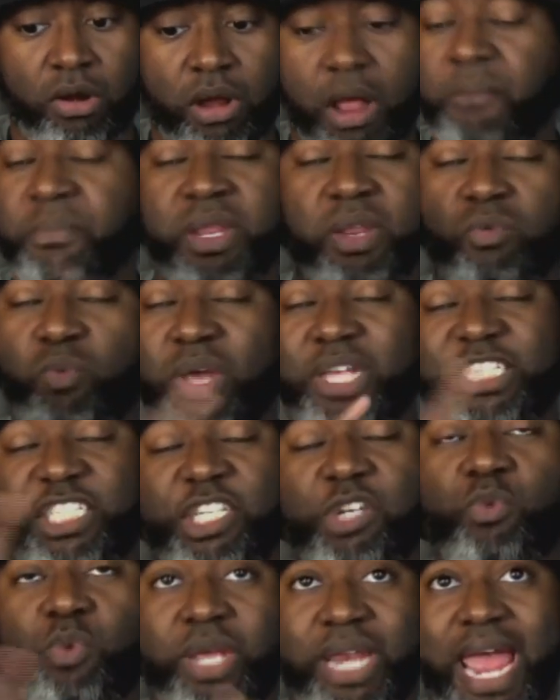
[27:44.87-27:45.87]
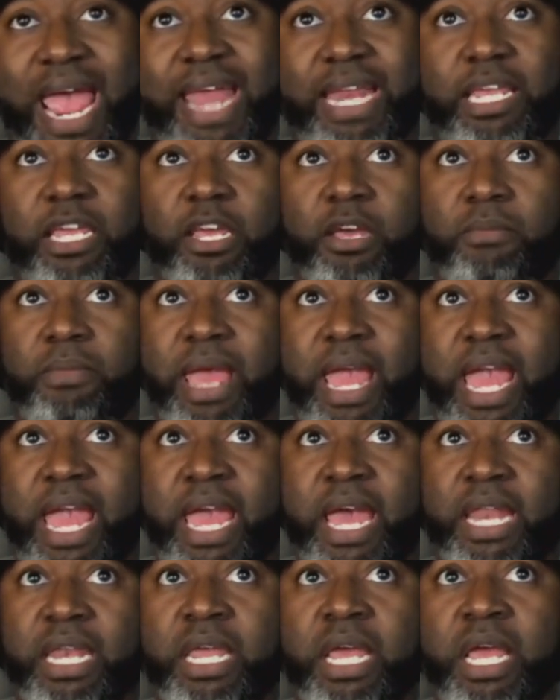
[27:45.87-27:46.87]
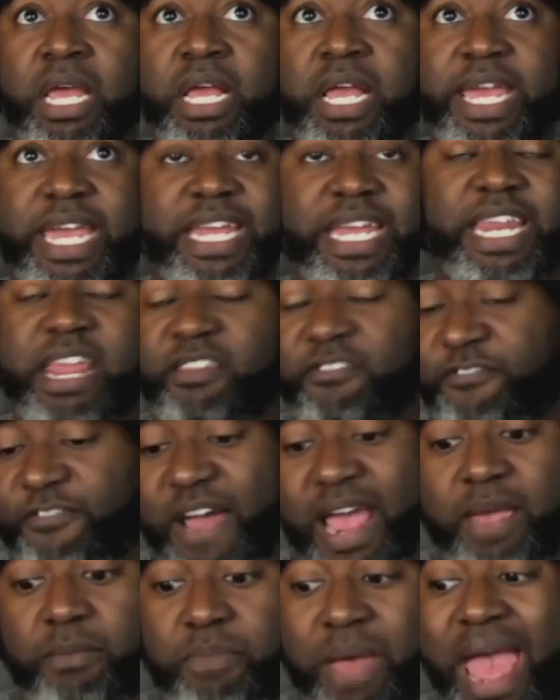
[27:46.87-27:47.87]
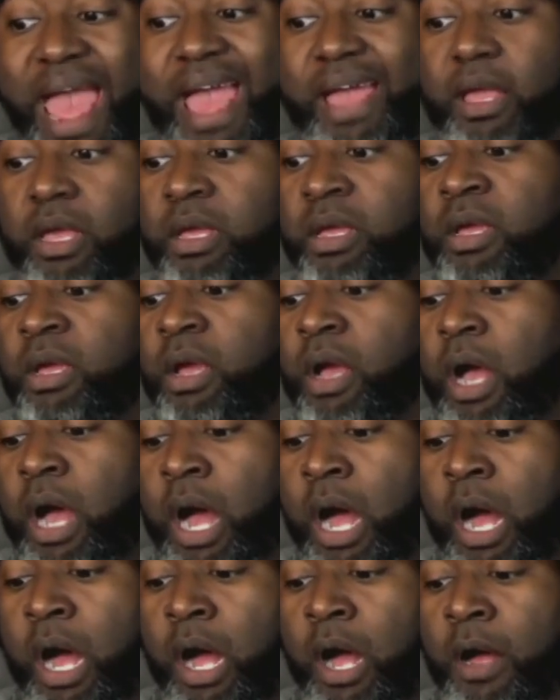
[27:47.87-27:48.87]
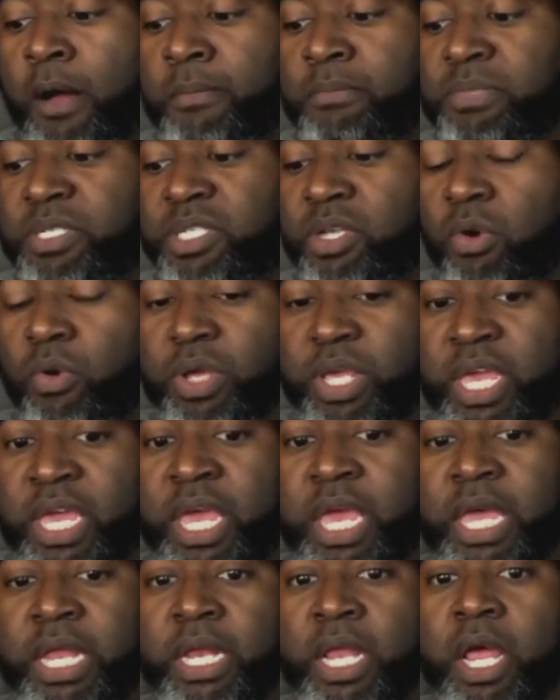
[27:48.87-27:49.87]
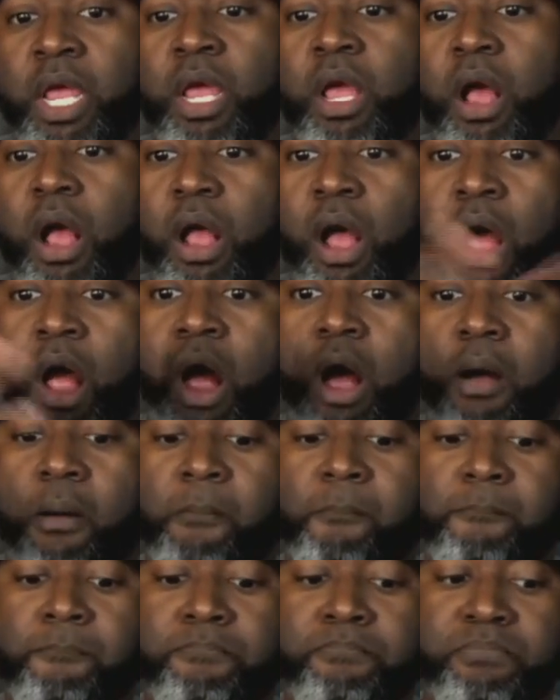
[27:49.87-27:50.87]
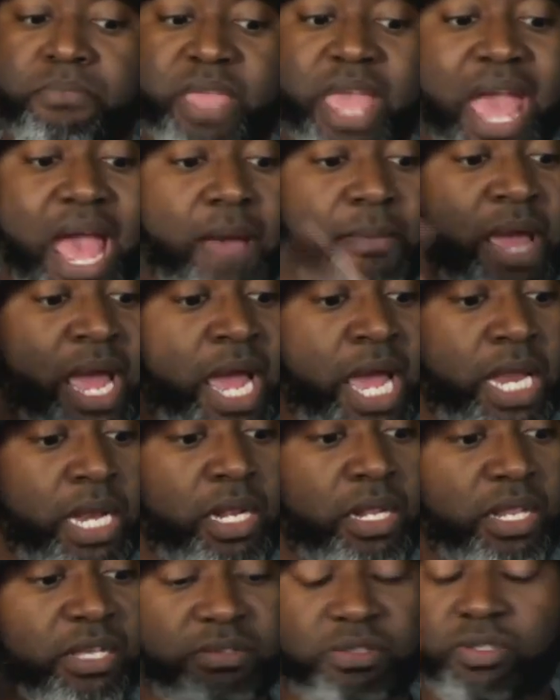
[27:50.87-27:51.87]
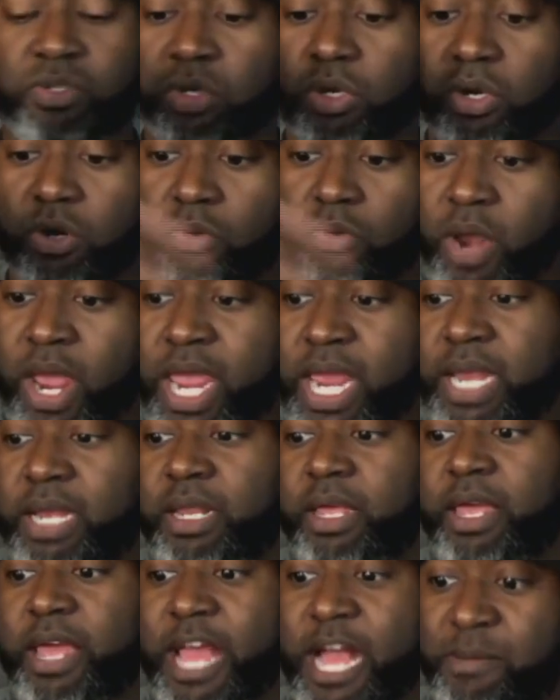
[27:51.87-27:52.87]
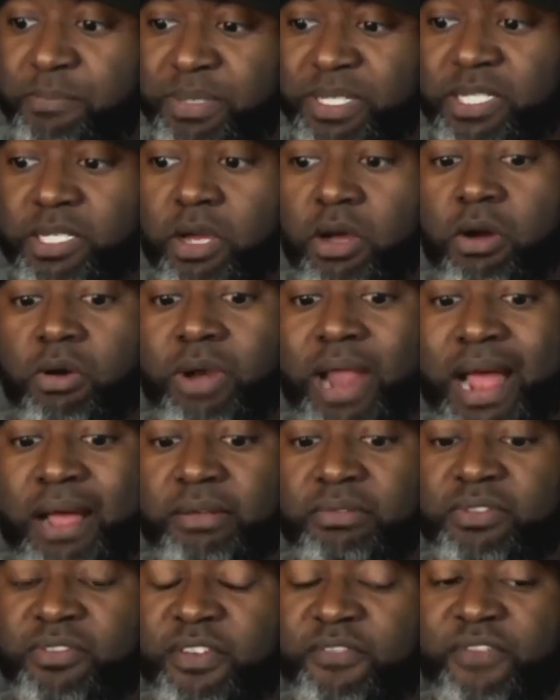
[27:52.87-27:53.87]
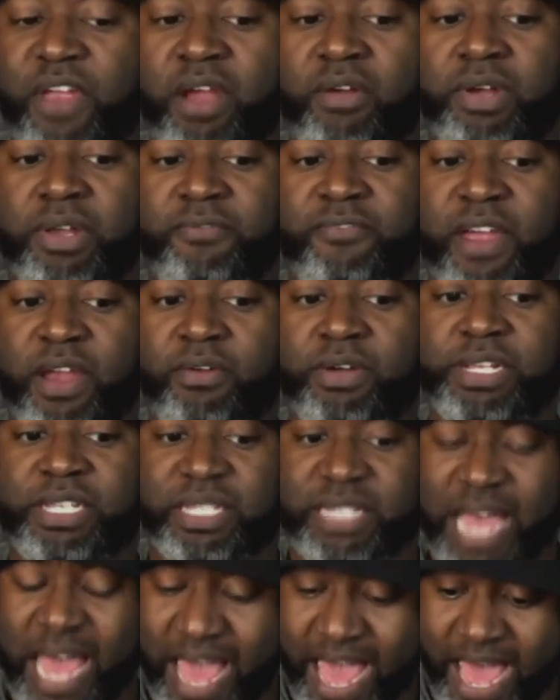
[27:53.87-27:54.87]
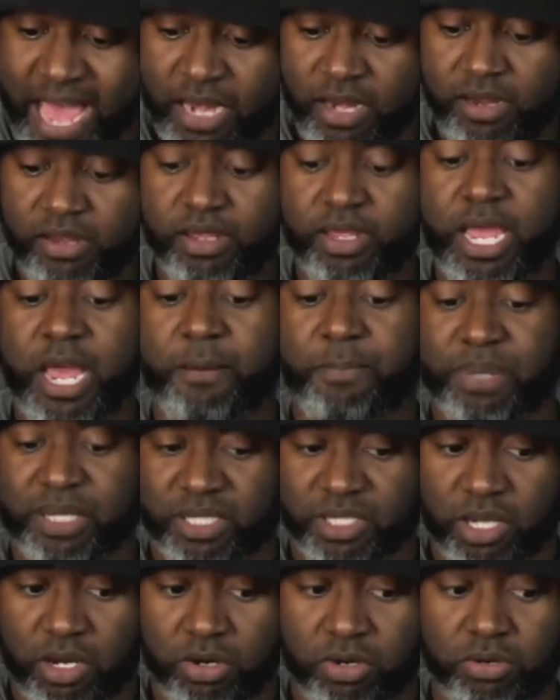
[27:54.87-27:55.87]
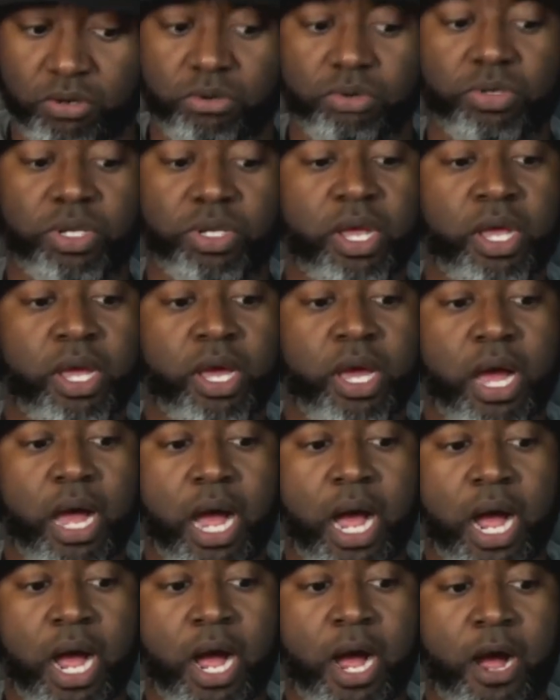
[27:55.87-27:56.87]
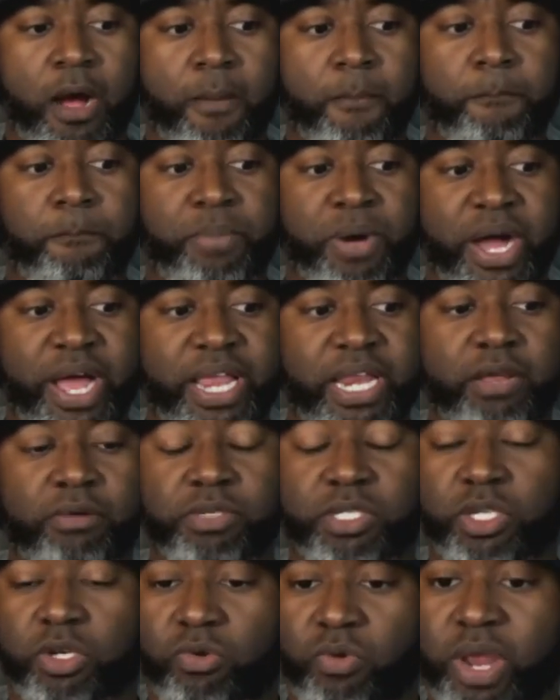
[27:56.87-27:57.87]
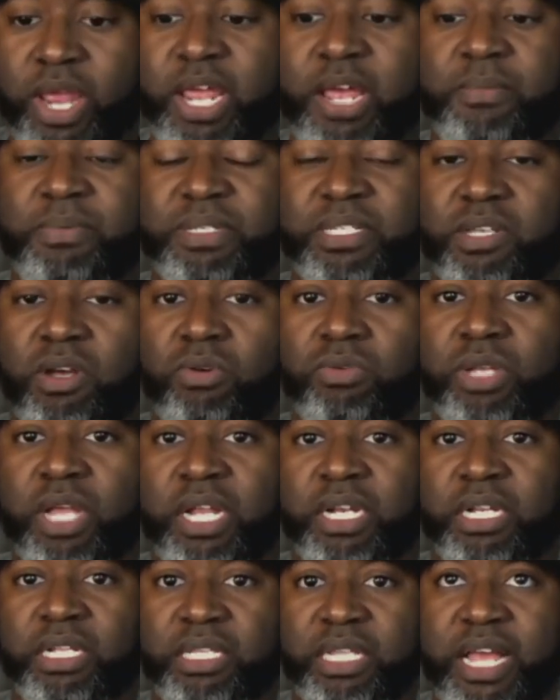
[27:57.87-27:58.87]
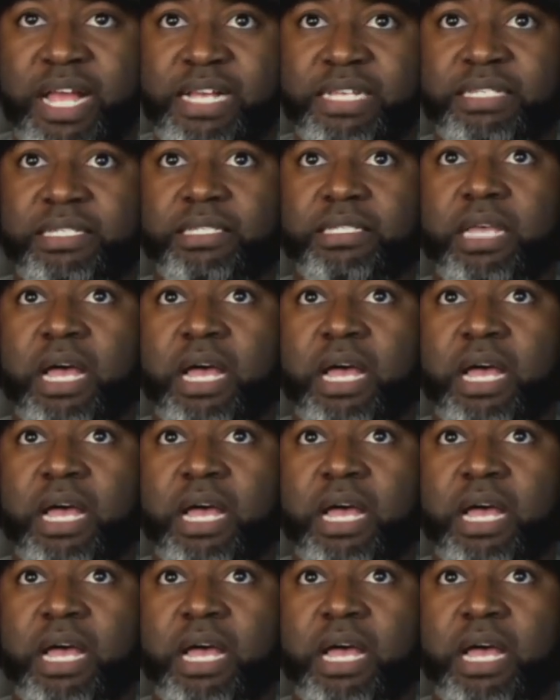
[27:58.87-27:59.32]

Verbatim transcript: I mean, the way she went at him, and he didn't fight back. Um, so again, um, yeah, man, this was a great episode. I was a very, very sad episode. Um, but it was a great episode nonetheless.